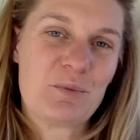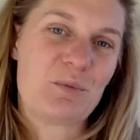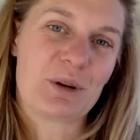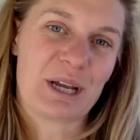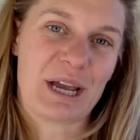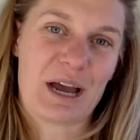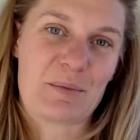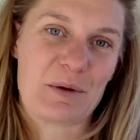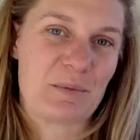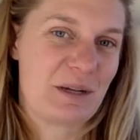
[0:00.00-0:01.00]
bringing
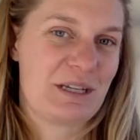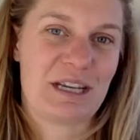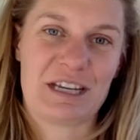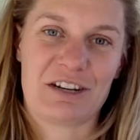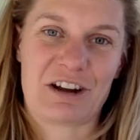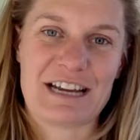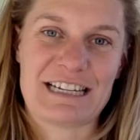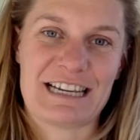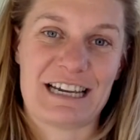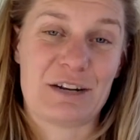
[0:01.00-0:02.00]
up a particular
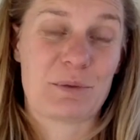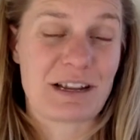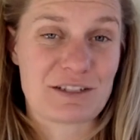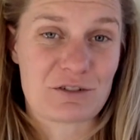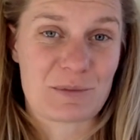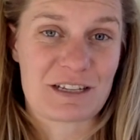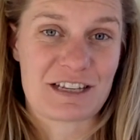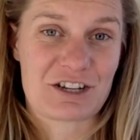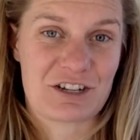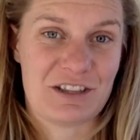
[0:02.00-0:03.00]
idea in a brainstorming
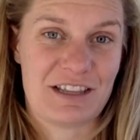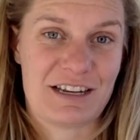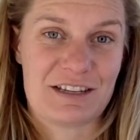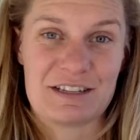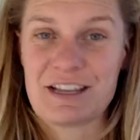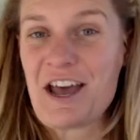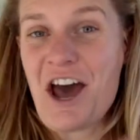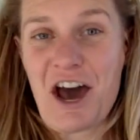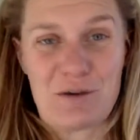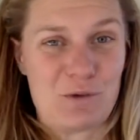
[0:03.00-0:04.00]
session that is
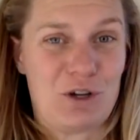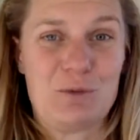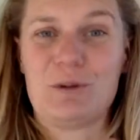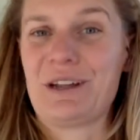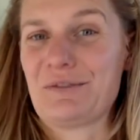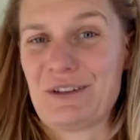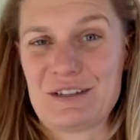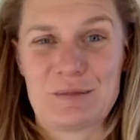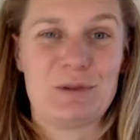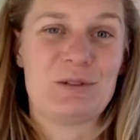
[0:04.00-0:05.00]
unworkable,
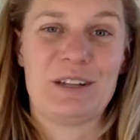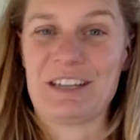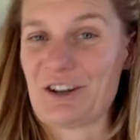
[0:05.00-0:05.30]
unfeasible,